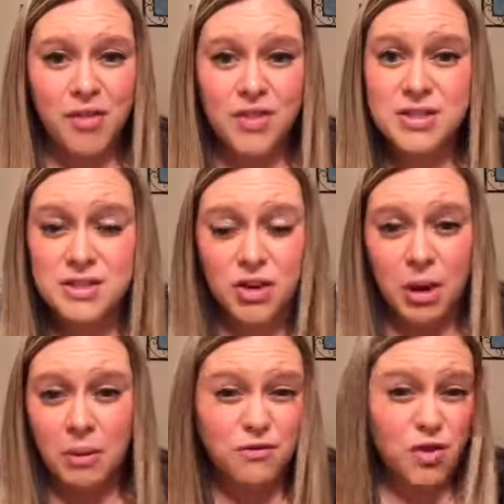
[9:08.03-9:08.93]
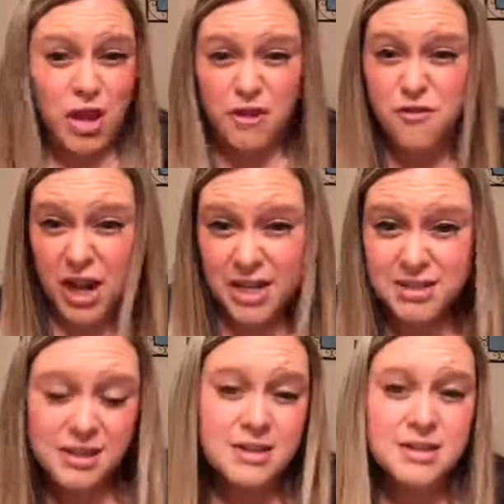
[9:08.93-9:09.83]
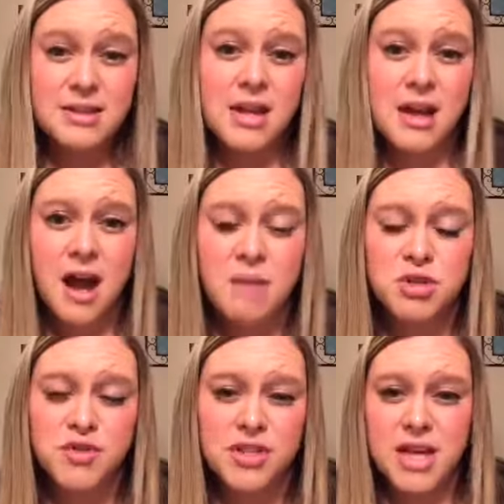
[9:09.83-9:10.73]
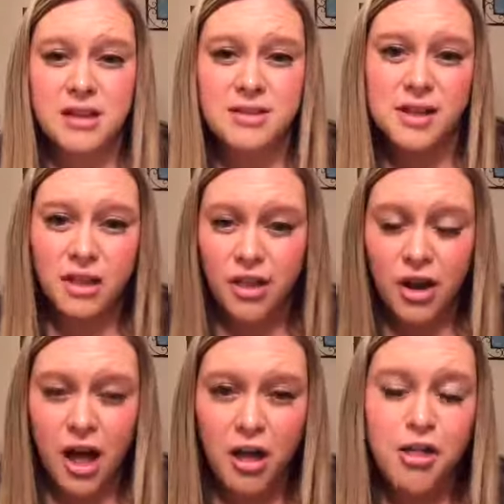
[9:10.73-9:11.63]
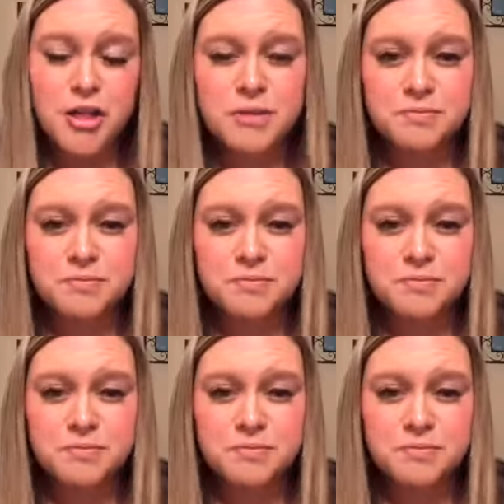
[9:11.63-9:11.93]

This is a great one for like frankincense, just for daily cellular health.